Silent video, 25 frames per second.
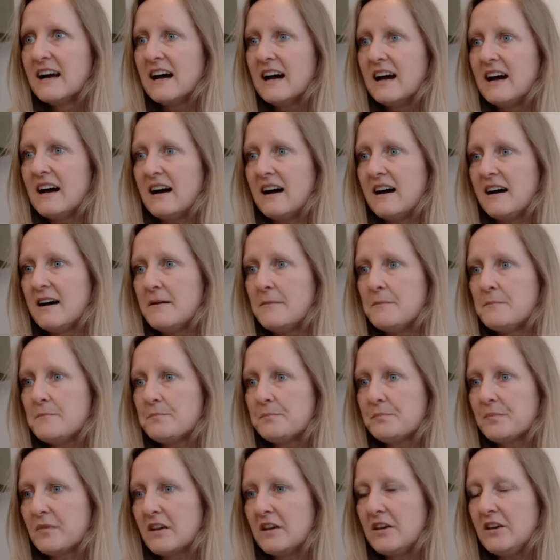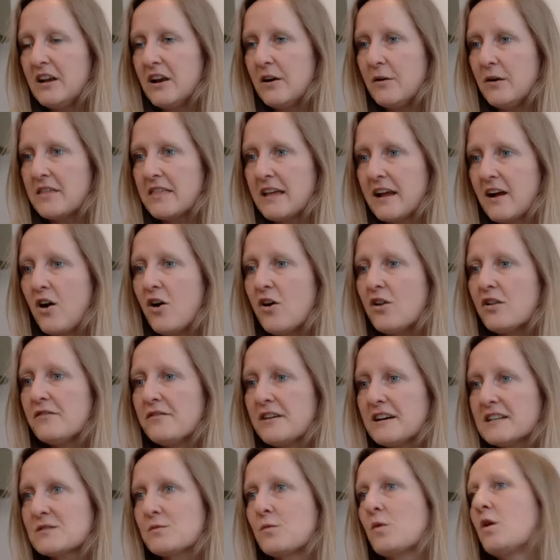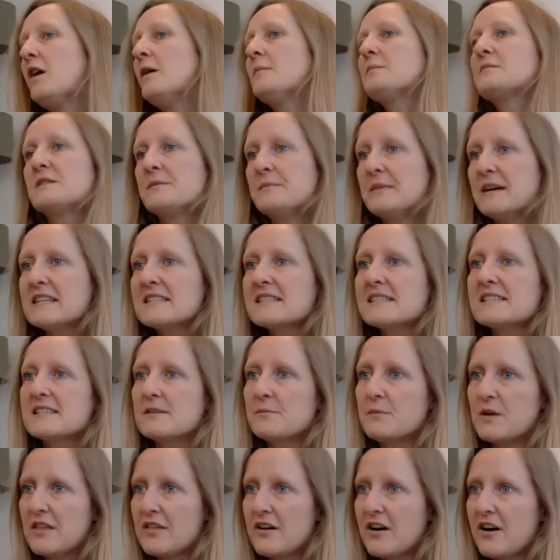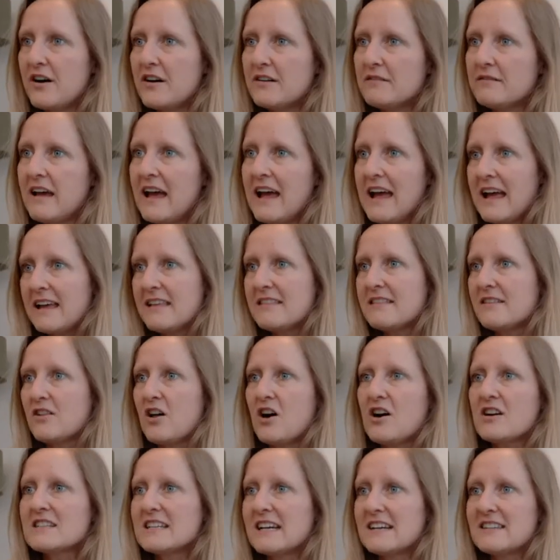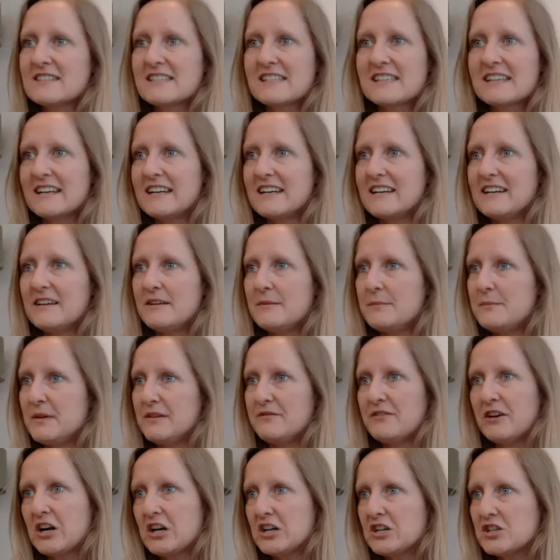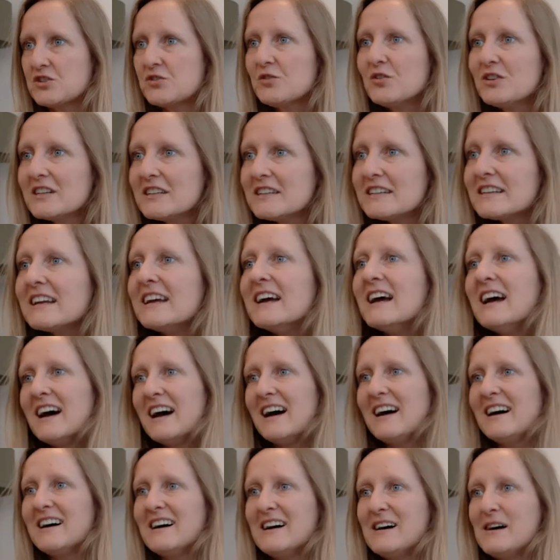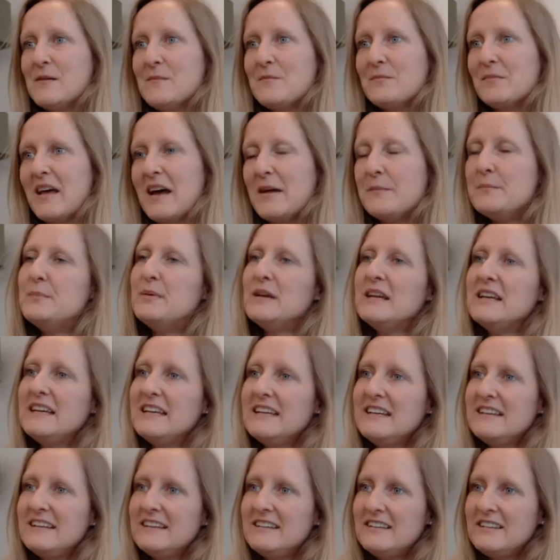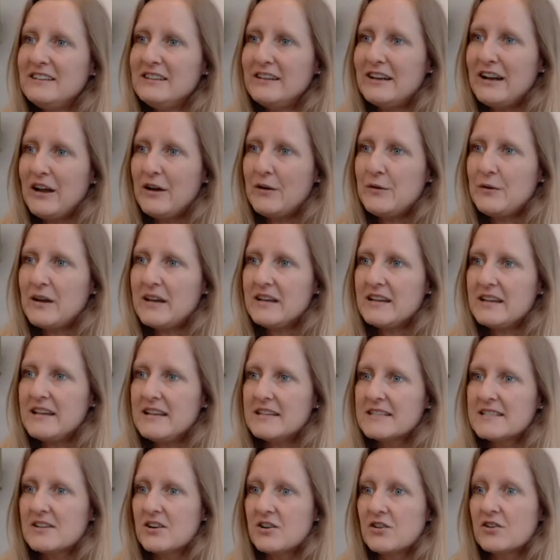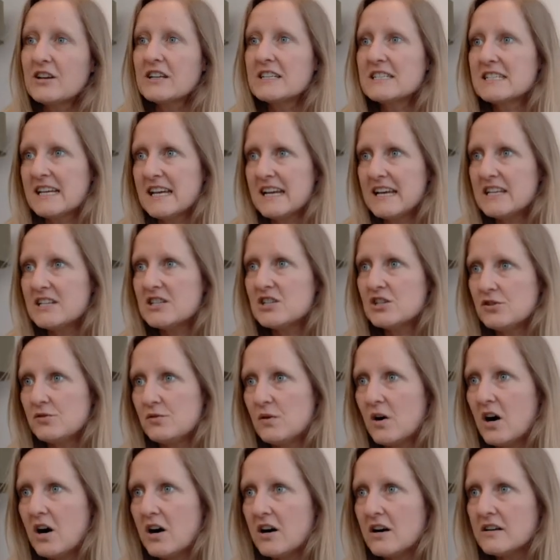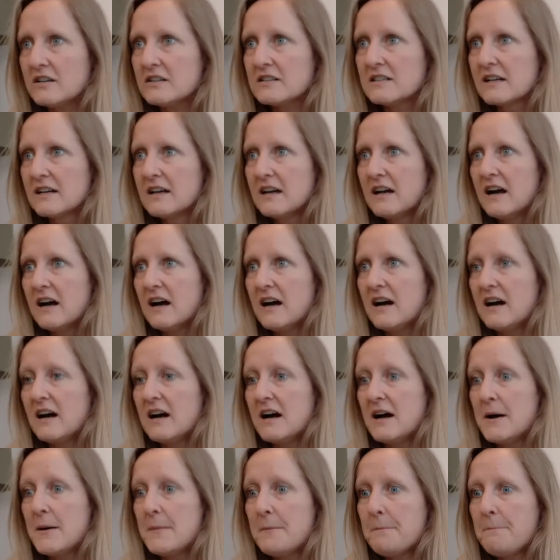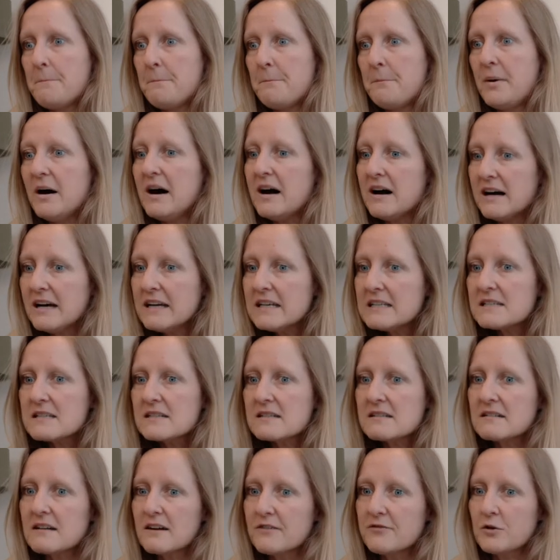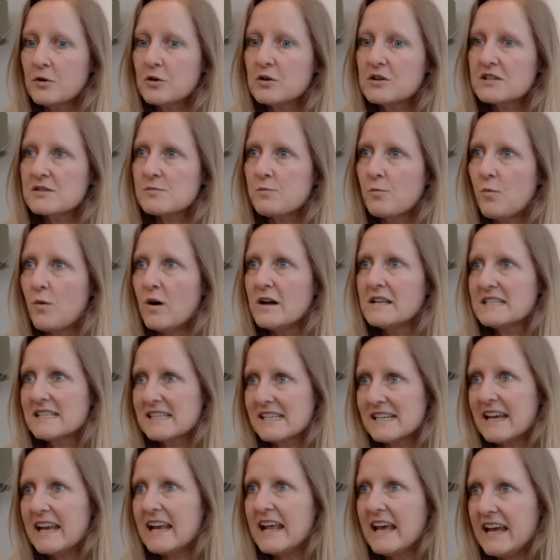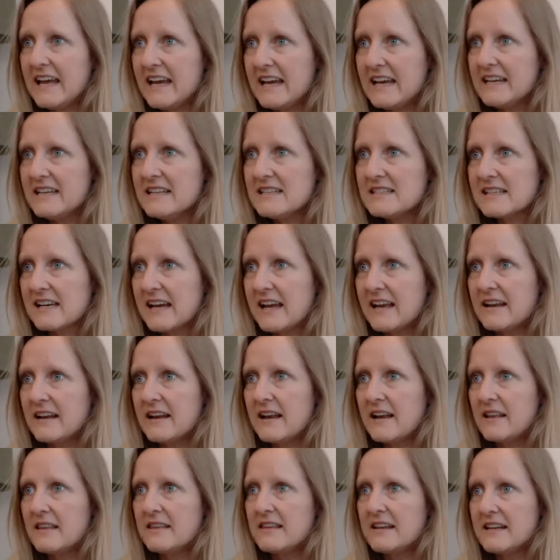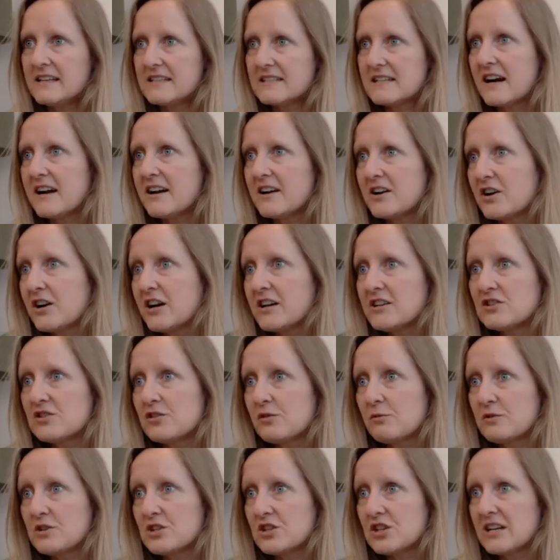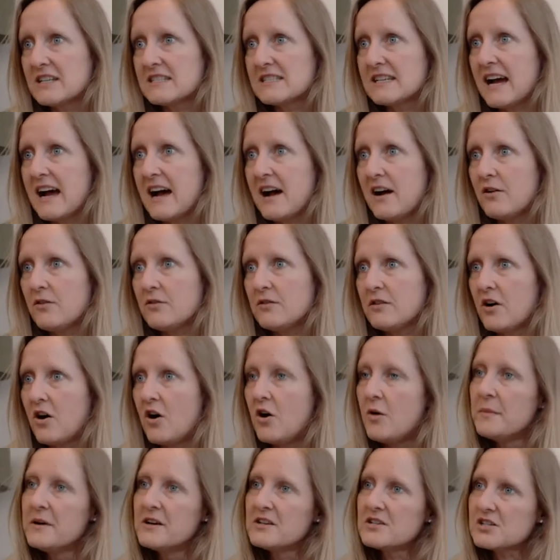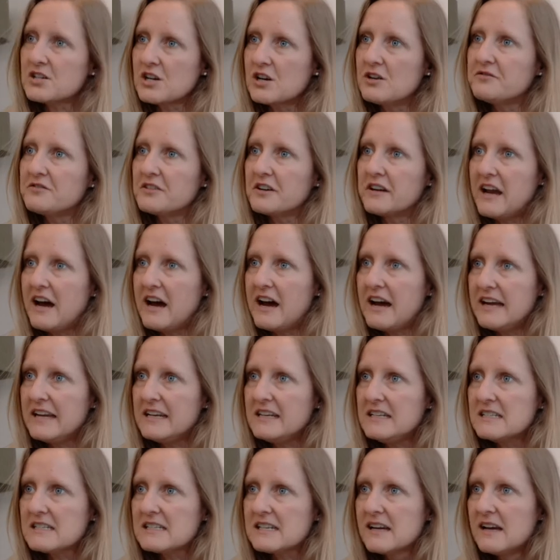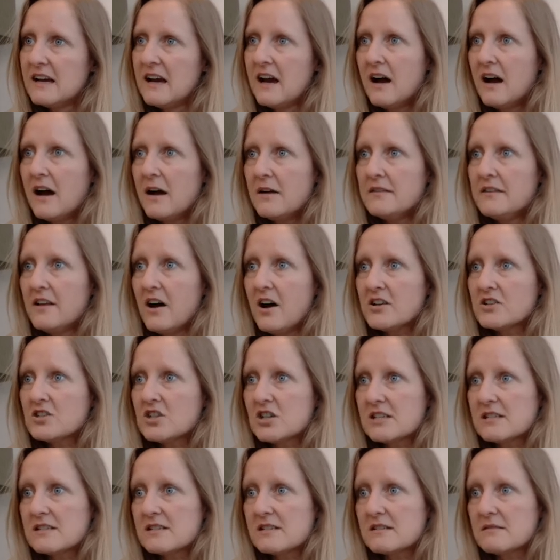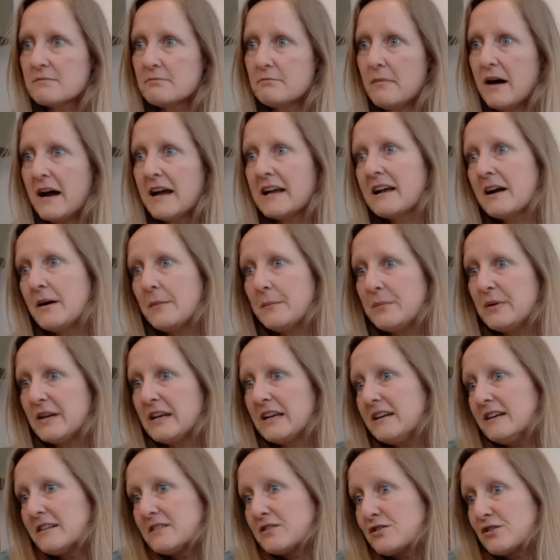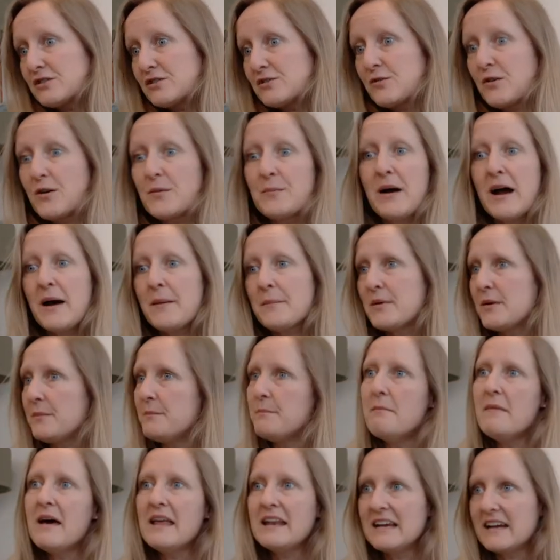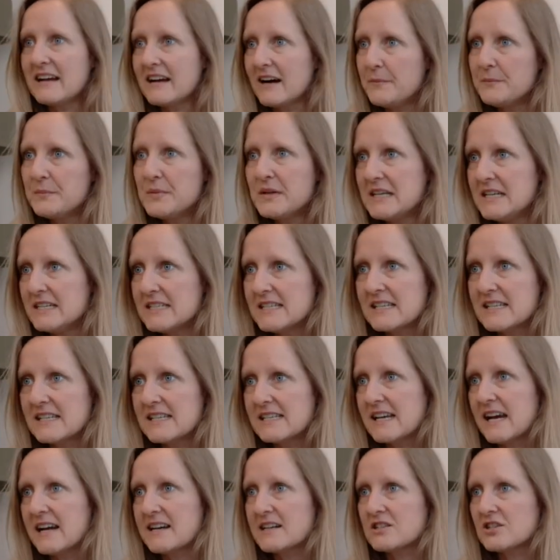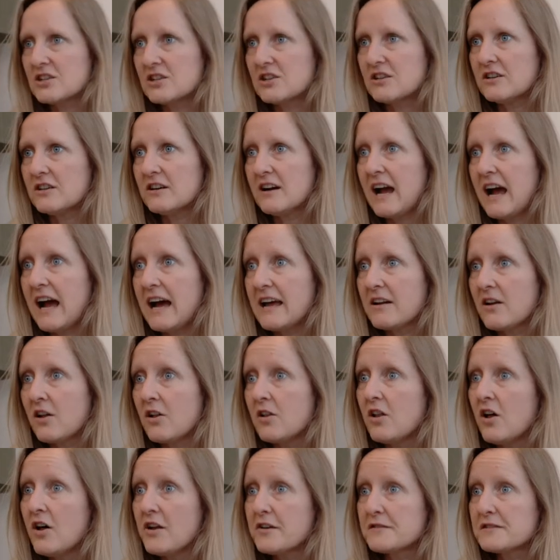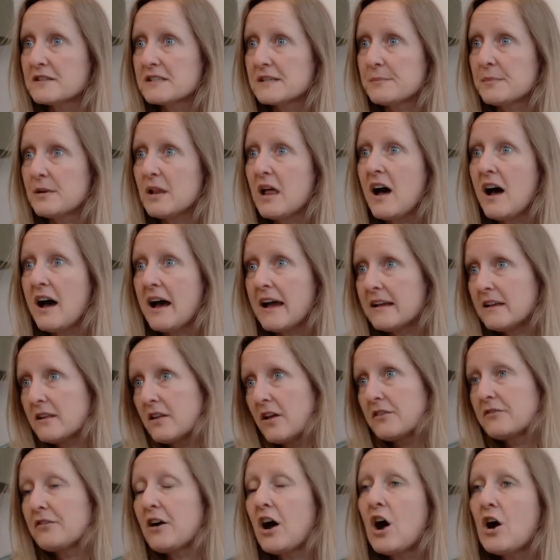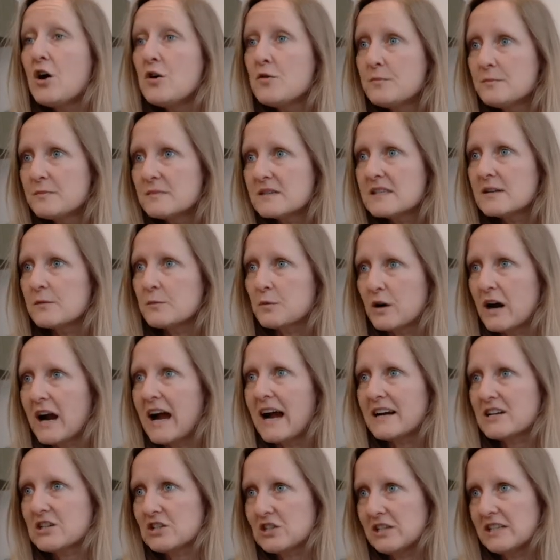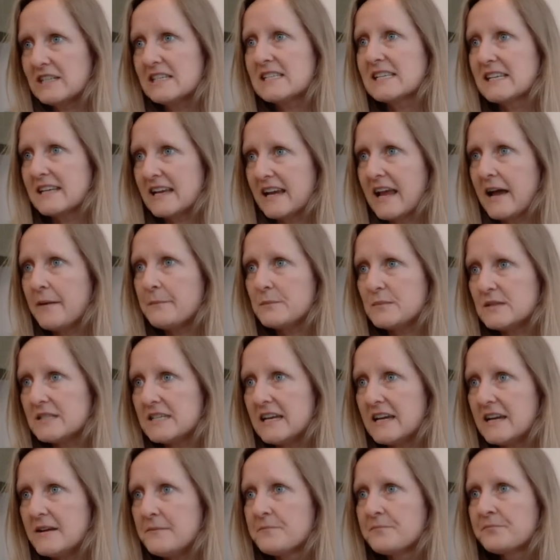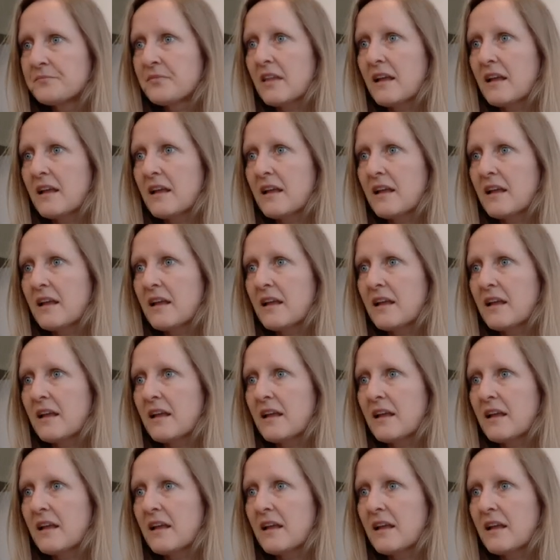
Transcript: Um, you know, I think all of us were optimists and we thought, A, the lockdown's going to be very short, um, and B, you know, it, it's not going to hit too hard. Um, but of course, once it hit and the entire country was shut down almost overnight, not just my company UnderTheDoormat, but many companies in the sector had a lot of supply, a lot of homes that were actually sitting empty.